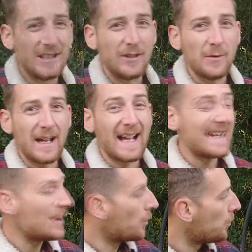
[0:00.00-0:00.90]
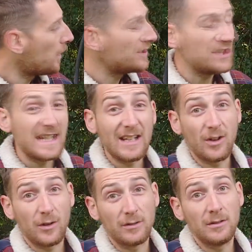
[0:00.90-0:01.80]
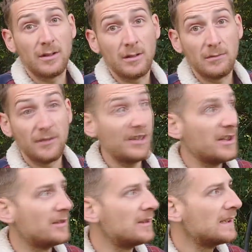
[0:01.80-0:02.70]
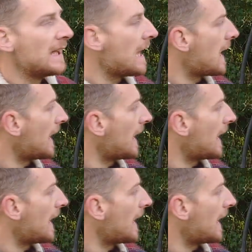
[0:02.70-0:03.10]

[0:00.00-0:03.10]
I'd bring you a 1 year on review.